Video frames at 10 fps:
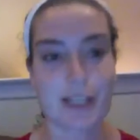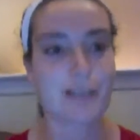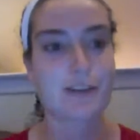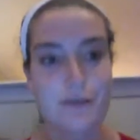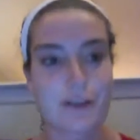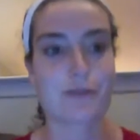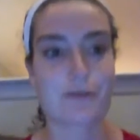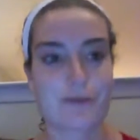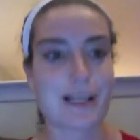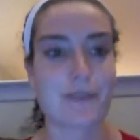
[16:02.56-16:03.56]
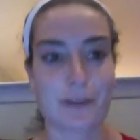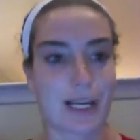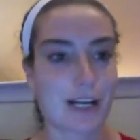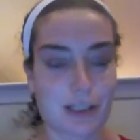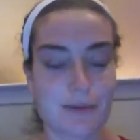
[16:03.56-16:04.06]
that you know everyone
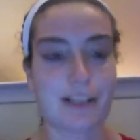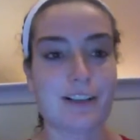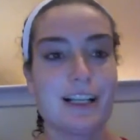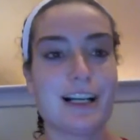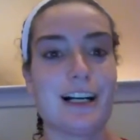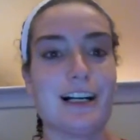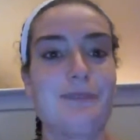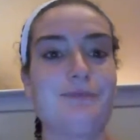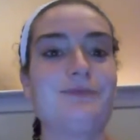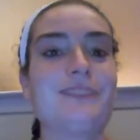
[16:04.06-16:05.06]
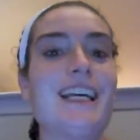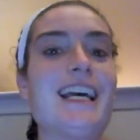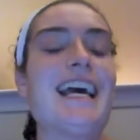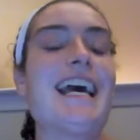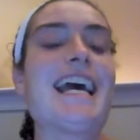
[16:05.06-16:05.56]
cares about.
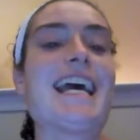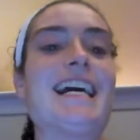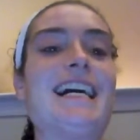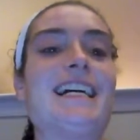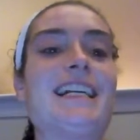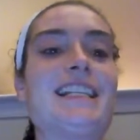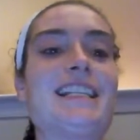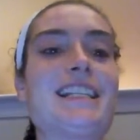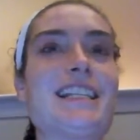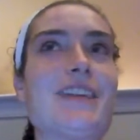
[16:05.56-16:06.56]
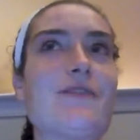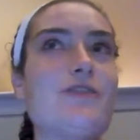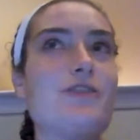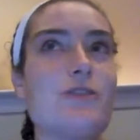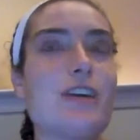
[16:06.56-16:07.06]
And if you
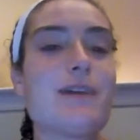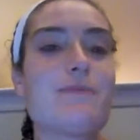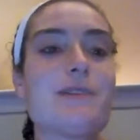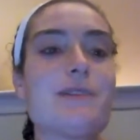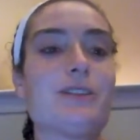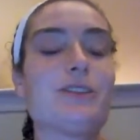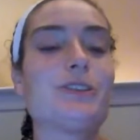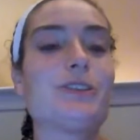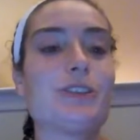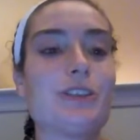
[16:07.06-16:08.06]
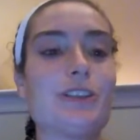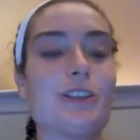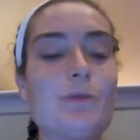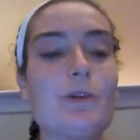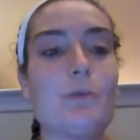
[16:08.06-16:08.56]
do that, people
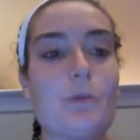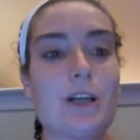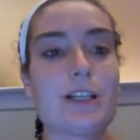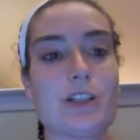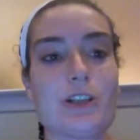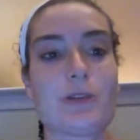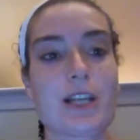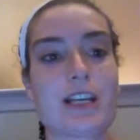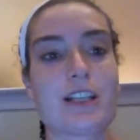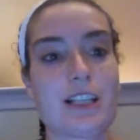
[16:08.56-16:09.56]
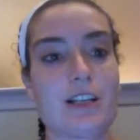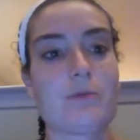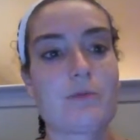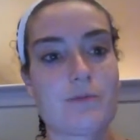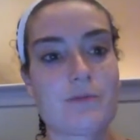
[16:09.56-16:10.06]
will want to donate because
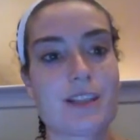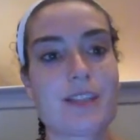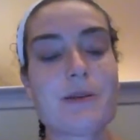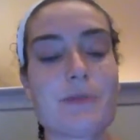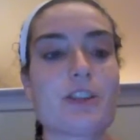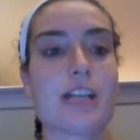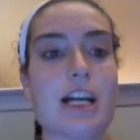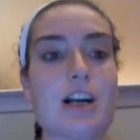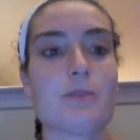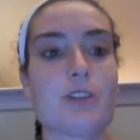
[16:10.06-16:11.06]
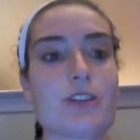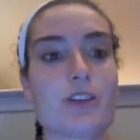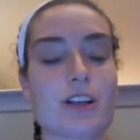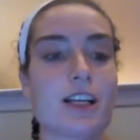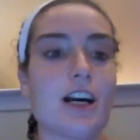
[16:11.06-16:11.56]
people are charitable. So
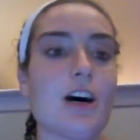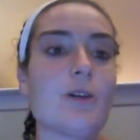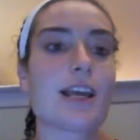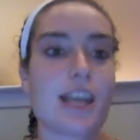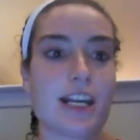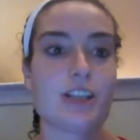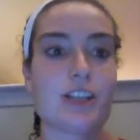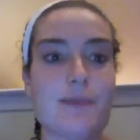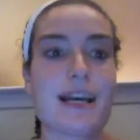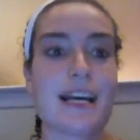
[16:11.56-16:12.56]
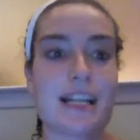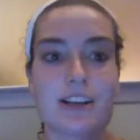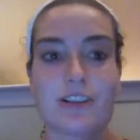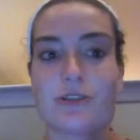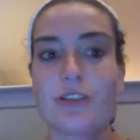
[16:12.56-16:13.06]
they're like, oh, I could get in shape and
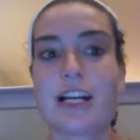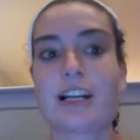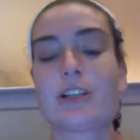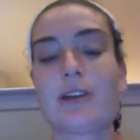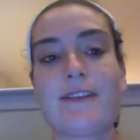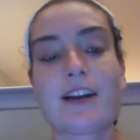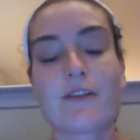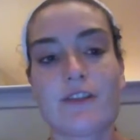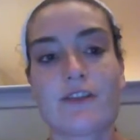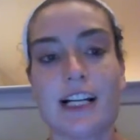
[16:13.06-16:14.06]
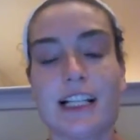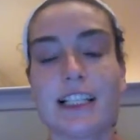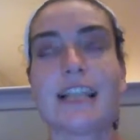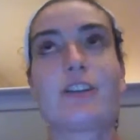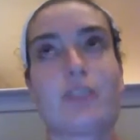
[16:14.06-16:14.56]
do charity. So I've had a few friends
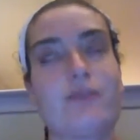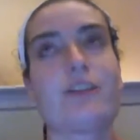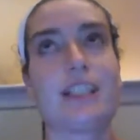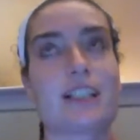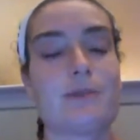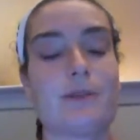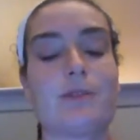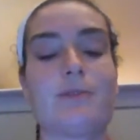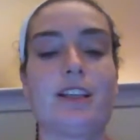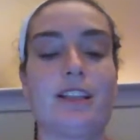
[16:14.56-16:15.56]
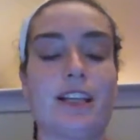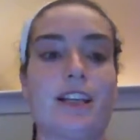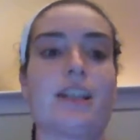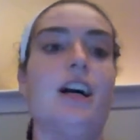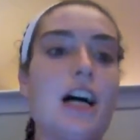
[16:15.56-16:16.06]
and good friends come up to me and say
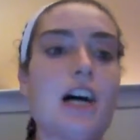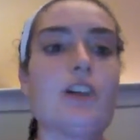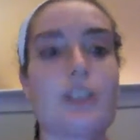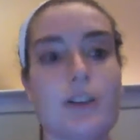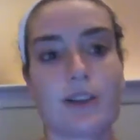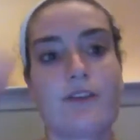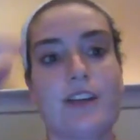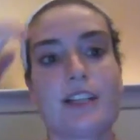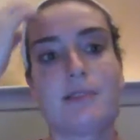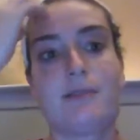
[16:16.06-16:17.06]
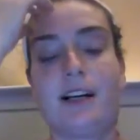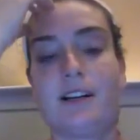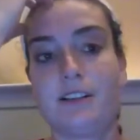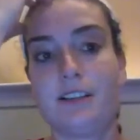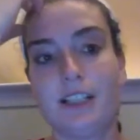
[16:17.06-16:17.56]
like, oh, so on the fence about,